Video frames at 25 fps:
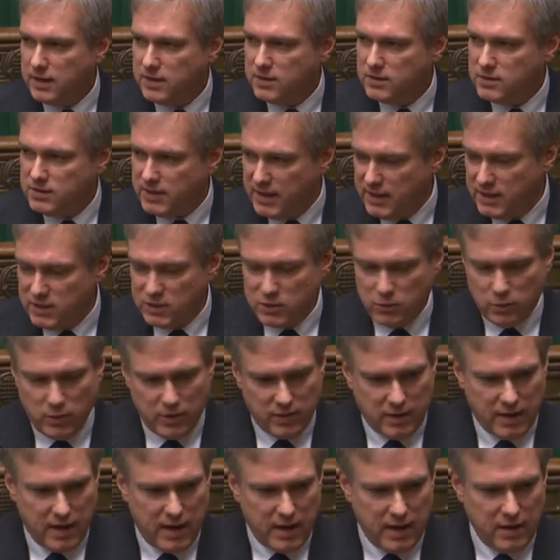since,
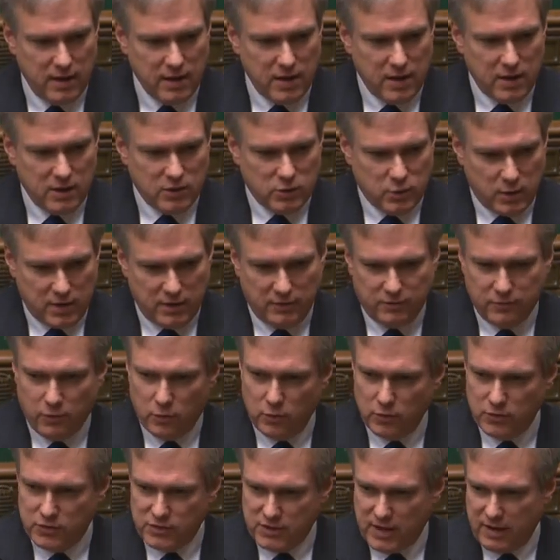with a
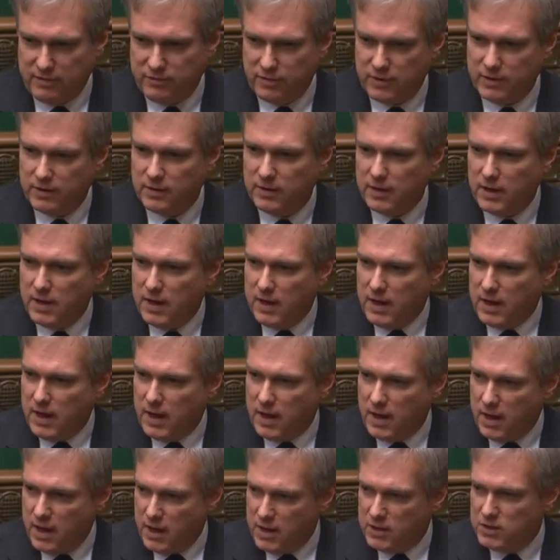24/7
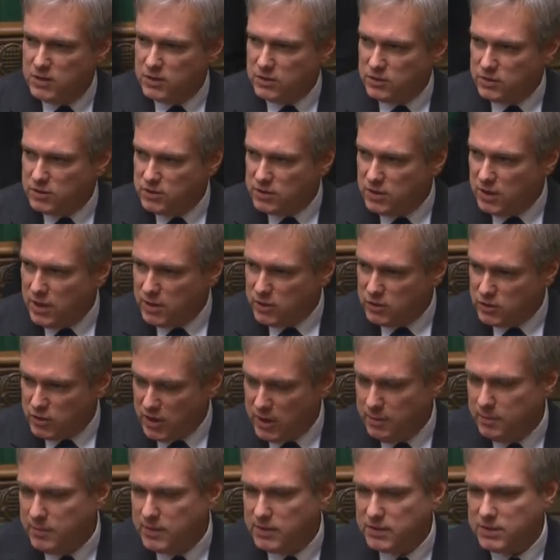urgent
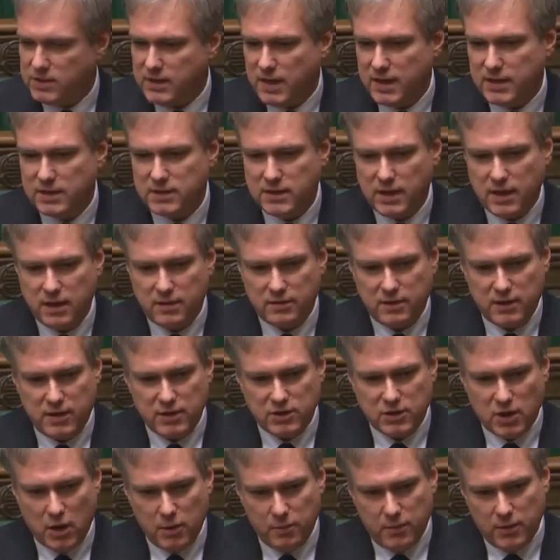treatment centre that
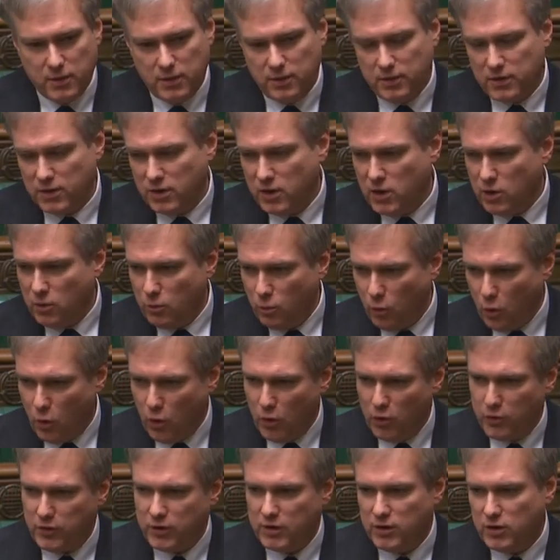is opened, a new
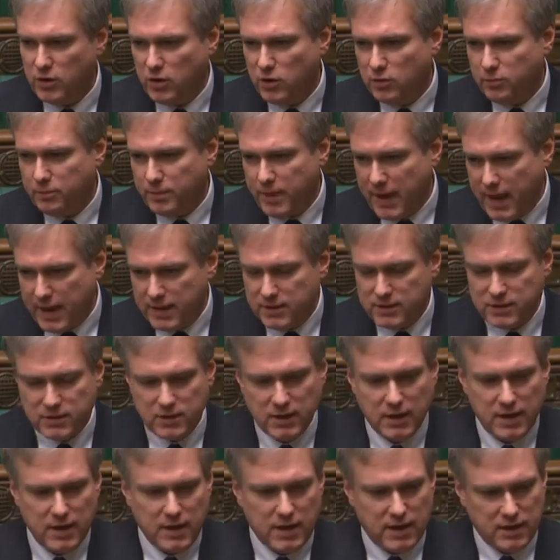ward and new beds,
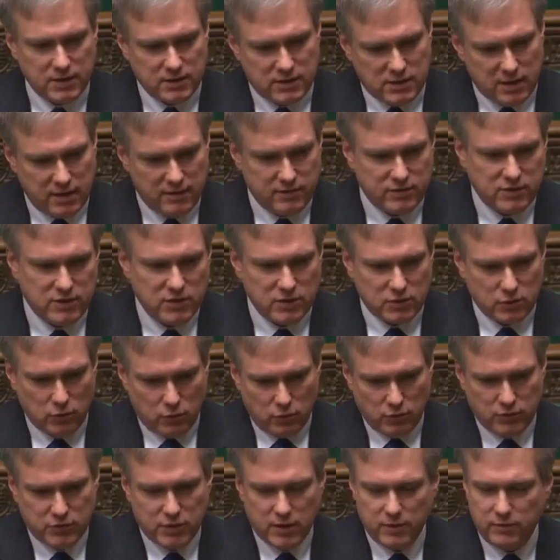and services
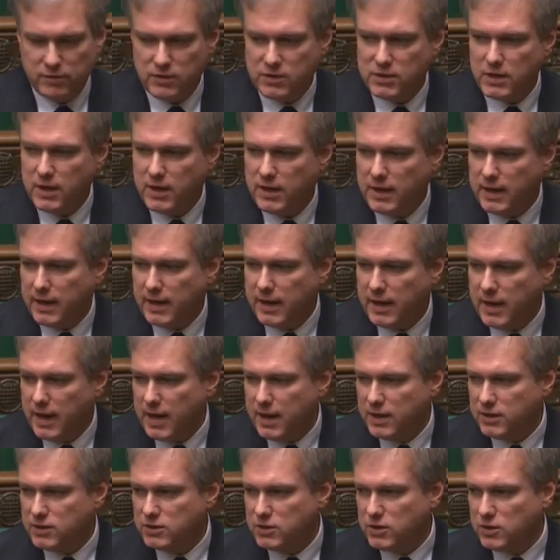also returning
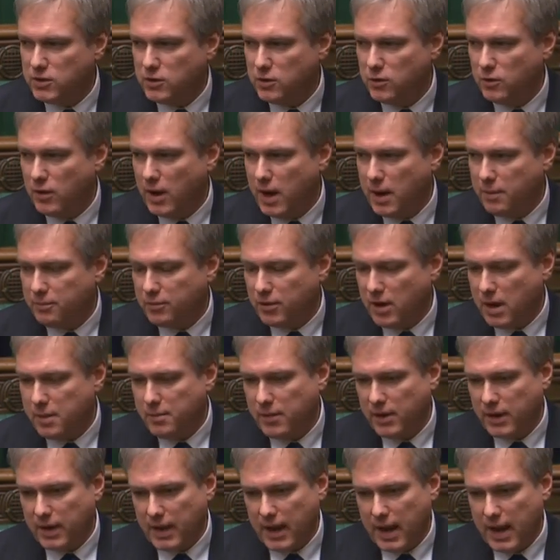to
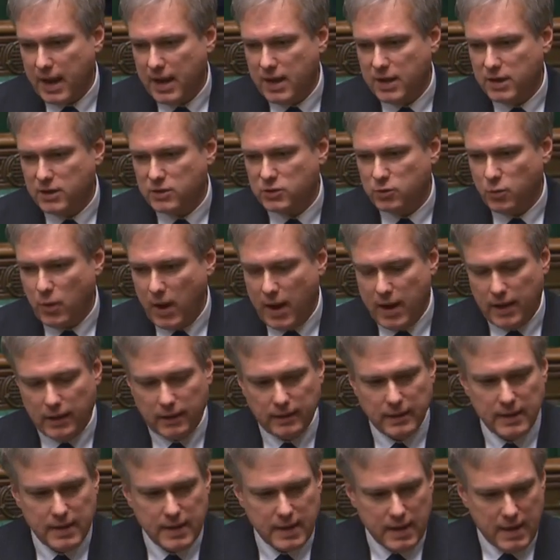primary care as
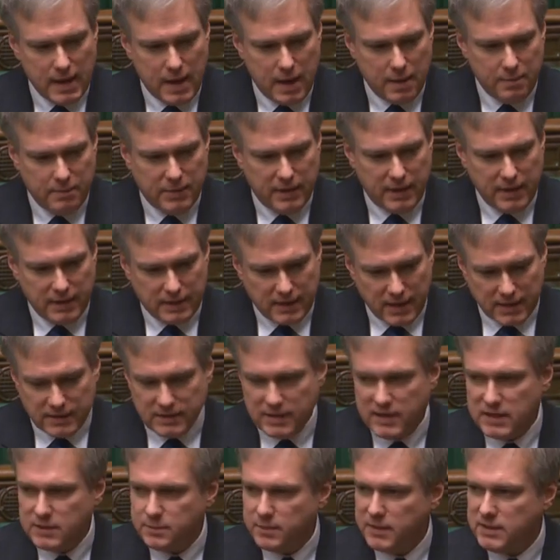well. But it does
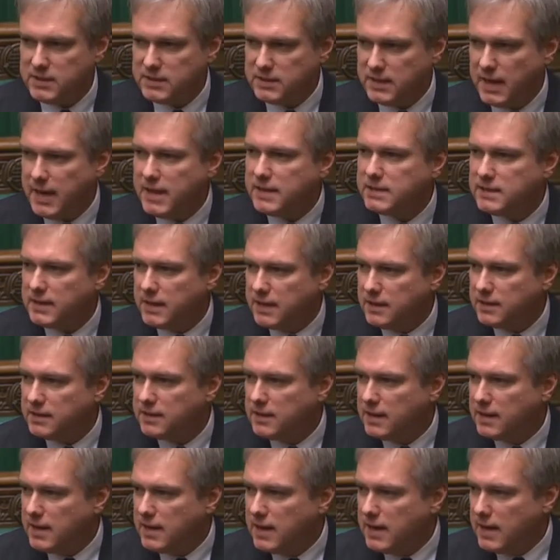need to be stated
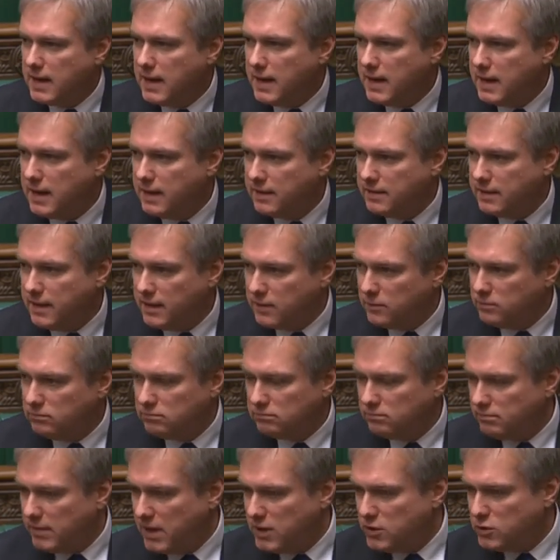
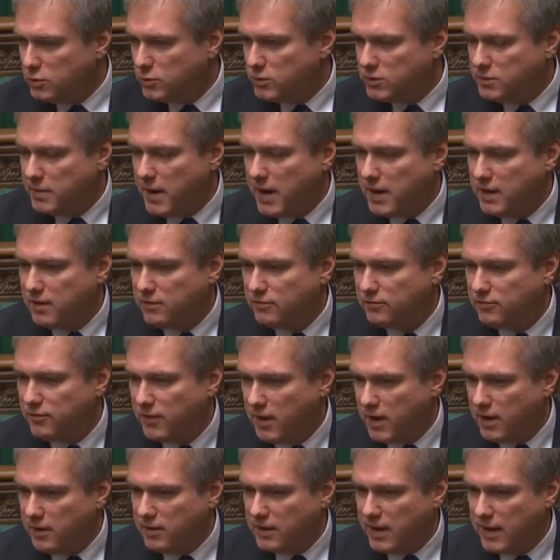that mention was made of
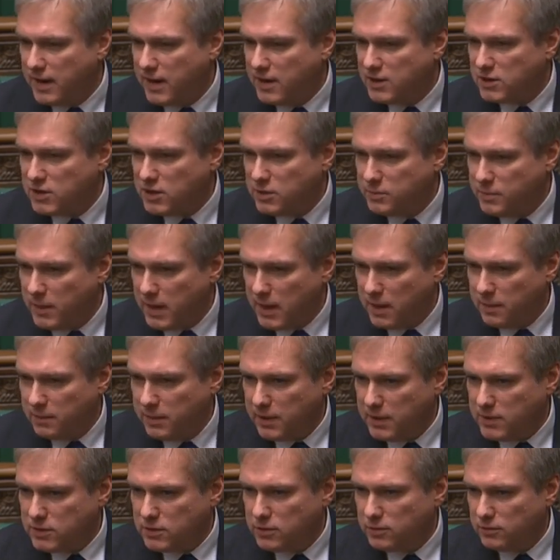the NHS being a
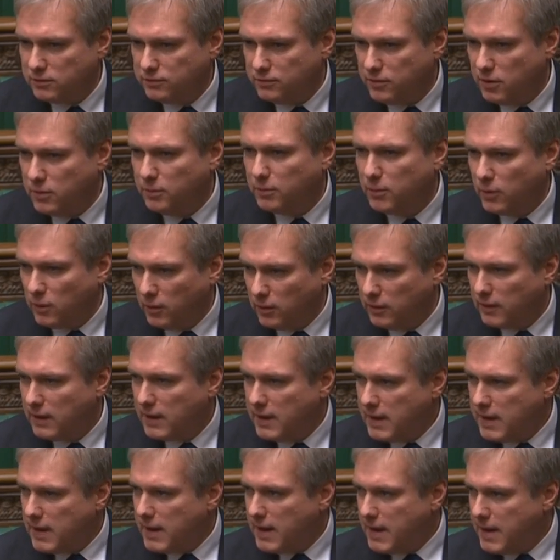political football,
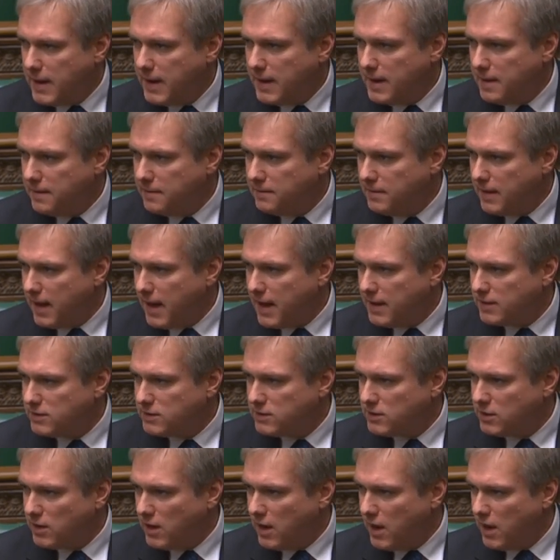
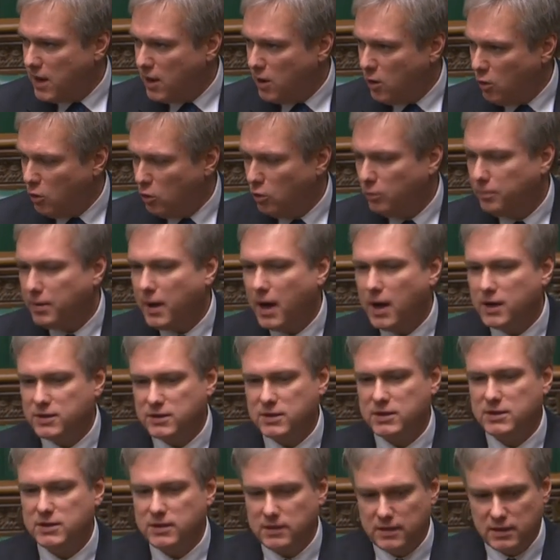that all
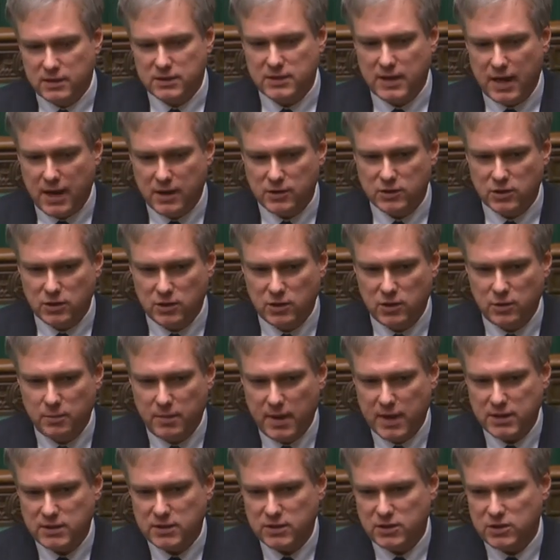parties in this House can do
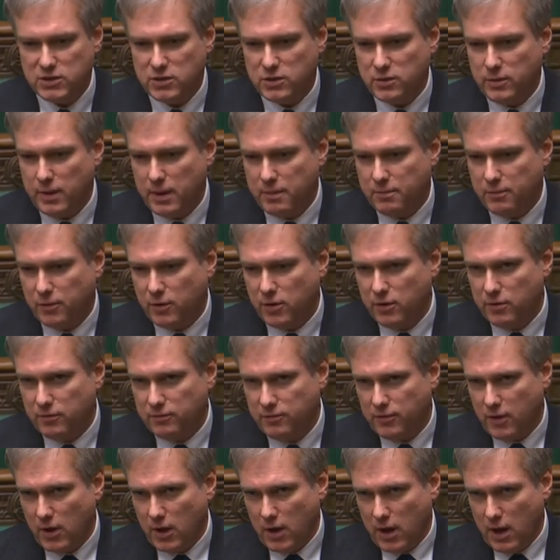better to
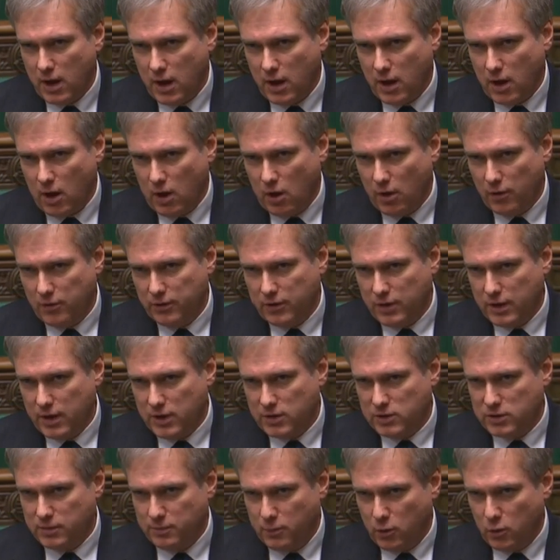improve on
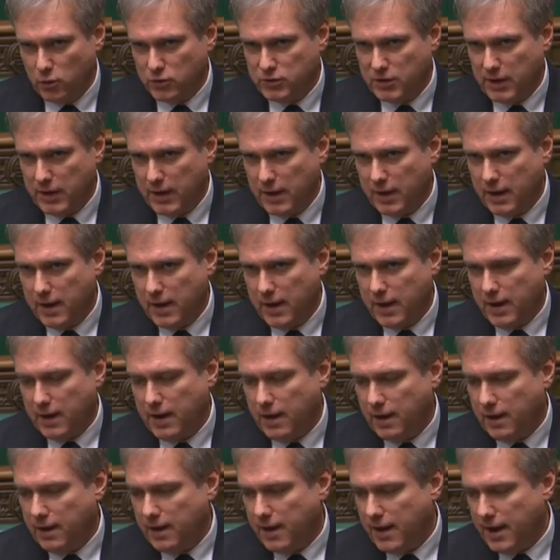supporting
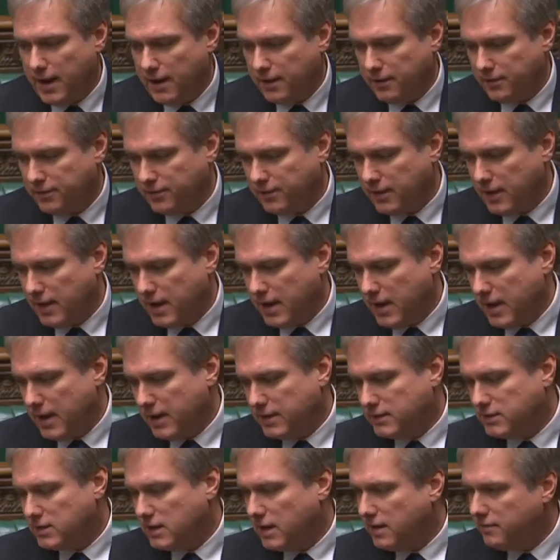our health
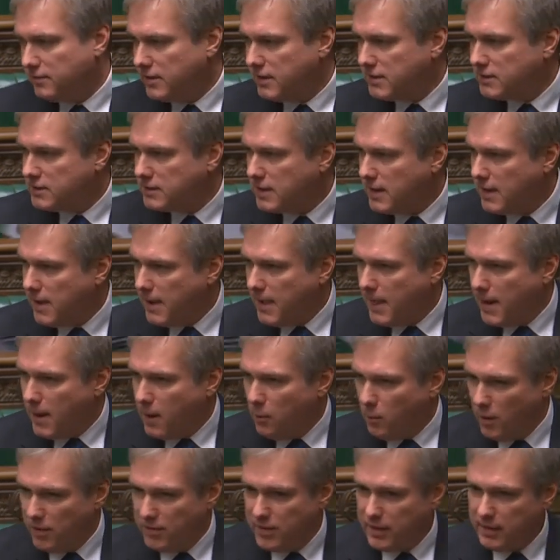service.
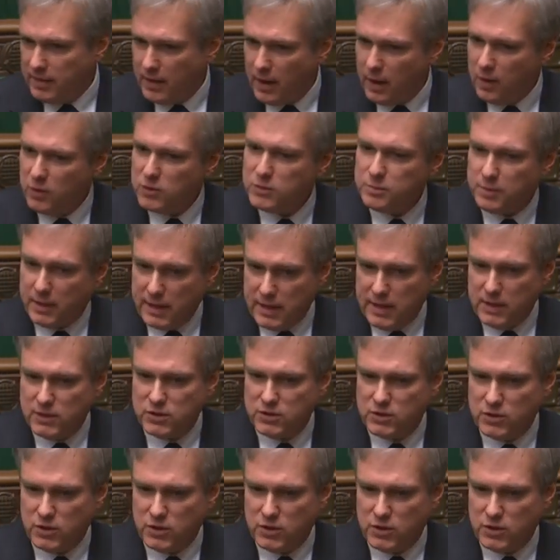One thing that I was pleased